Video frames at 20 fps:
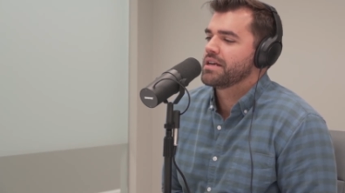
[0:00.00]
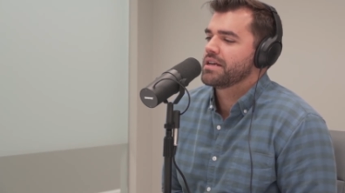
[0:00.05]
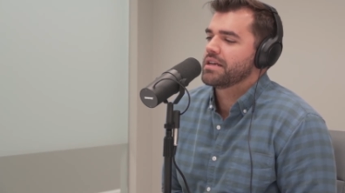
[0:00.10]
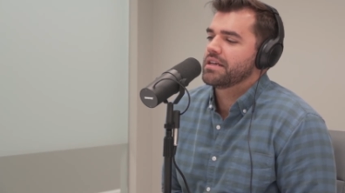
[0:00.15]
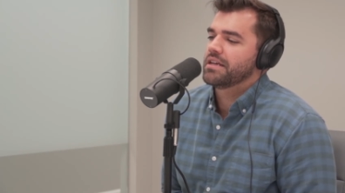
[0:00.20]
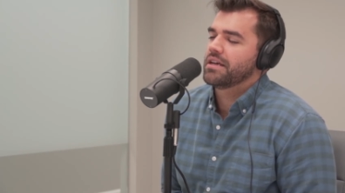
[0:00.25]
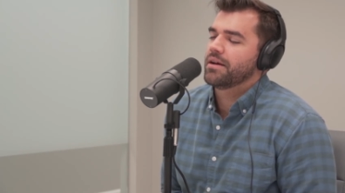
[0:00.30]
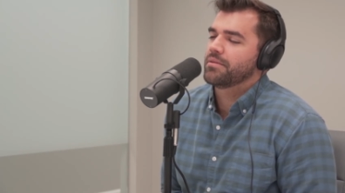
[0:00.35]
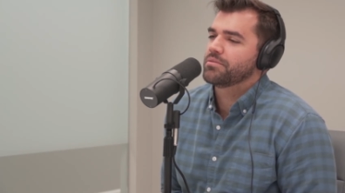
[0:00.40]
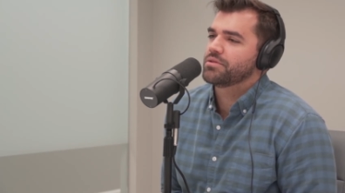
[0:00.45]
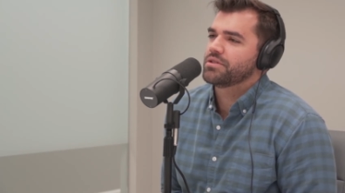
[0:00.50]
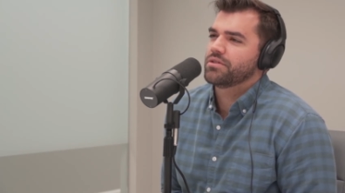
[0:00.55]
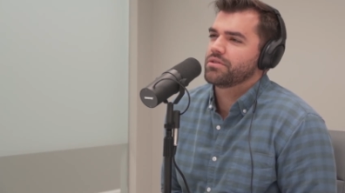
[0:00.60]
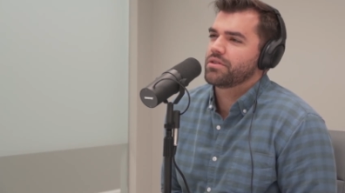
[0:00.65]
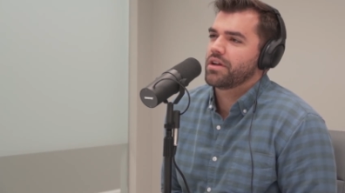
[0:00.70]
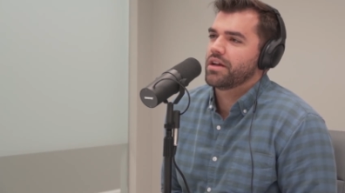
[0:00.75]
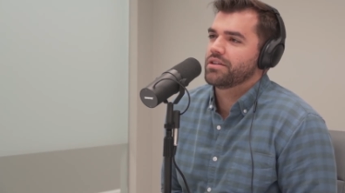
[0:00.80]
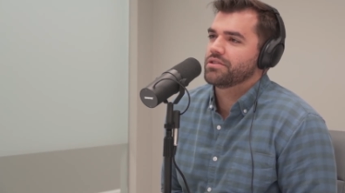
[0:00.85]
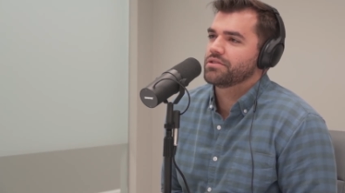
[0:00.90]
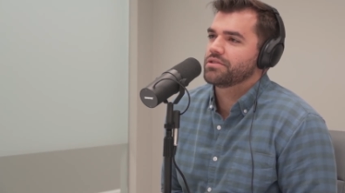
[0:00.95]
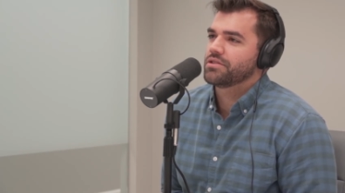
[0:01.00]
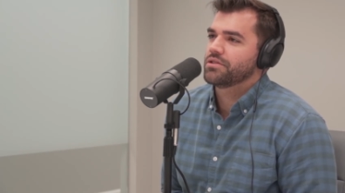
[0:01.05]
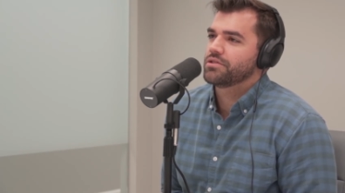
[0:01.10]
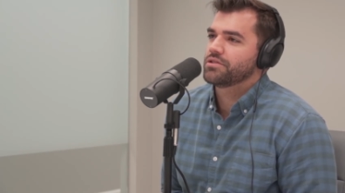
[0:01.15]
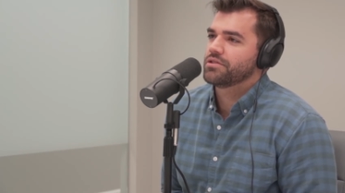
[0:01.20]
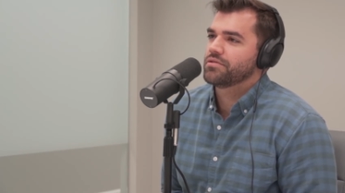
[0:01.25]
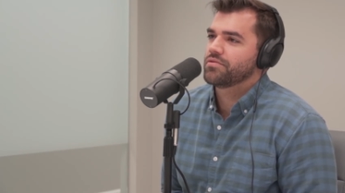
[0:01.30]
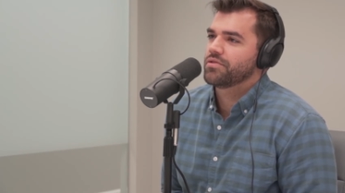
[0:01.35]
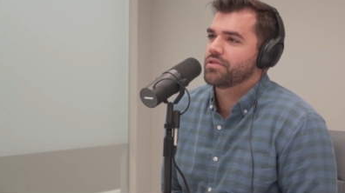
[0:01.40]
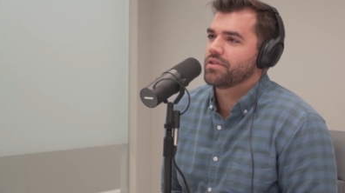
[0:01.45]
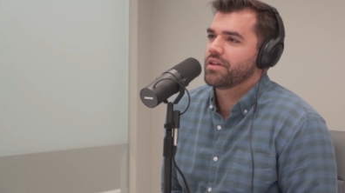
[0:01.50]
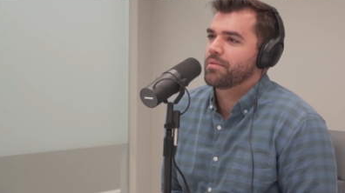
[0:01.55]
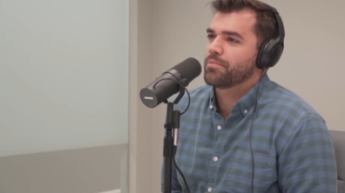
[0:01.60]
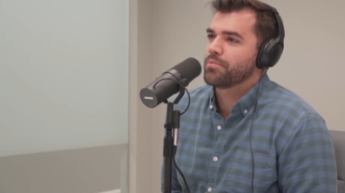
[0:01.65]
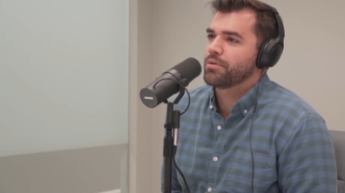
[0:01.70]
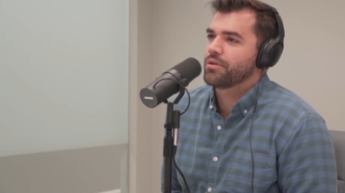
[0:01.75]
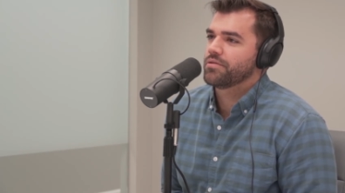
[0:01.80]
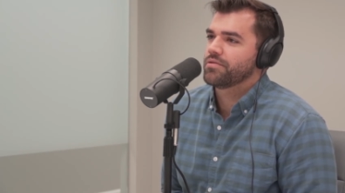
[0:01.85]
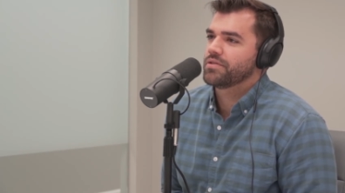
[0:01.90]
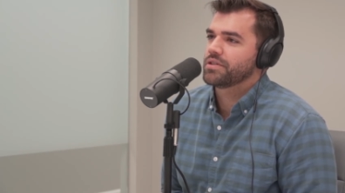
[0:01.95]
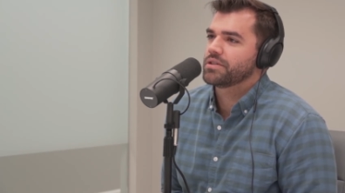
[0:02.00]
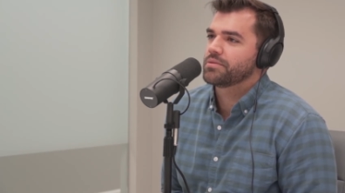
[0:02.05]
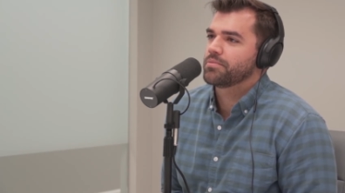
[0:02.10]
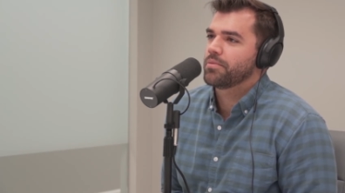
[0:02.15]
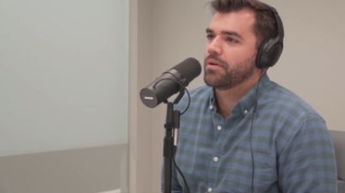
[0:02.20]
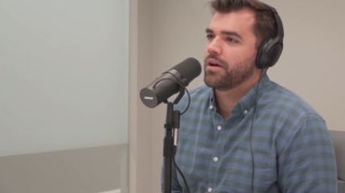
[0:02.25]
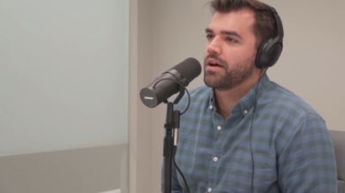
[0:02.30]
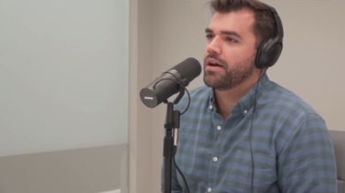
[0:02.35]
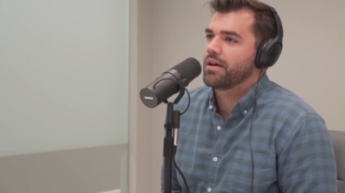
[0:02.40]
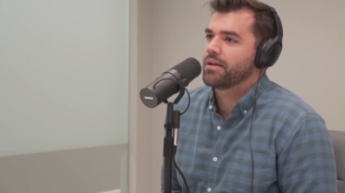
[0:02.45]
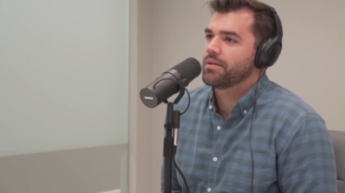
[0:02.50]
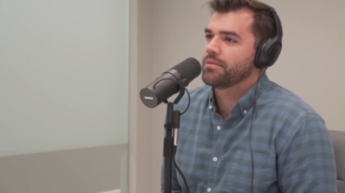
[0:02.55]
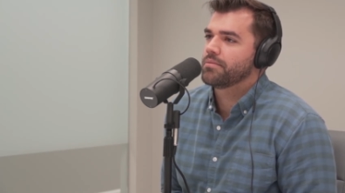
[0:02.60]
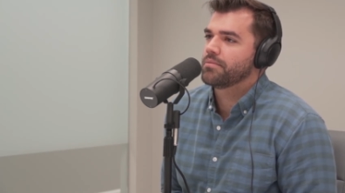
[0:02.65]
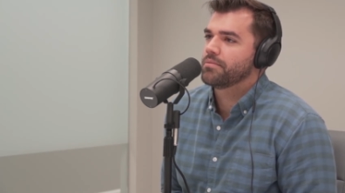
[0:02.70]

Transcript: yeah, I'm still kind of searching for that perfect spot.